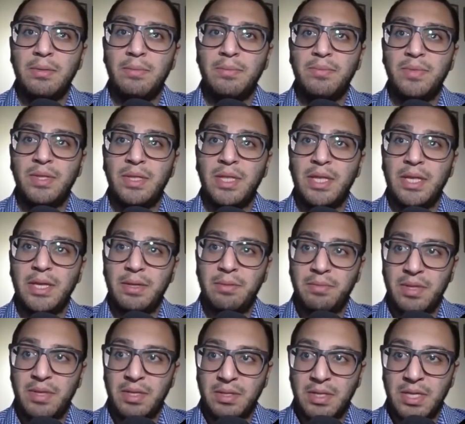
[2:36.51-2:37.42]

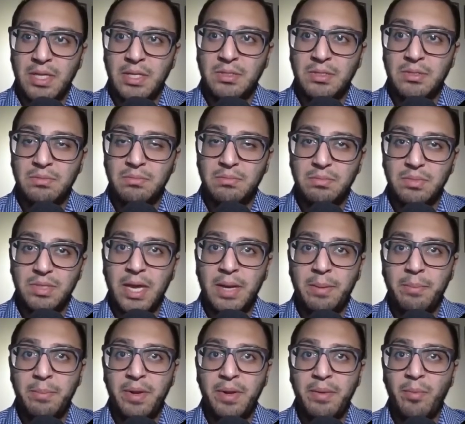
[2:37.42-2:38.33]
these can
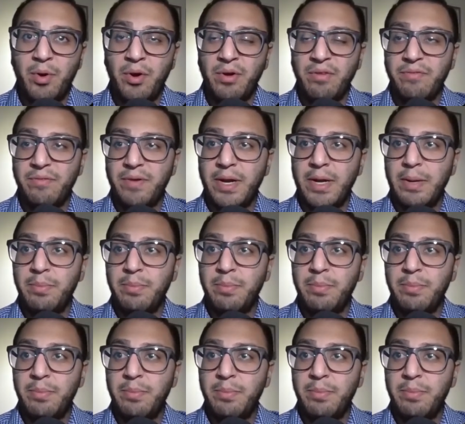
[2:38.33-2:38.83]
be modified,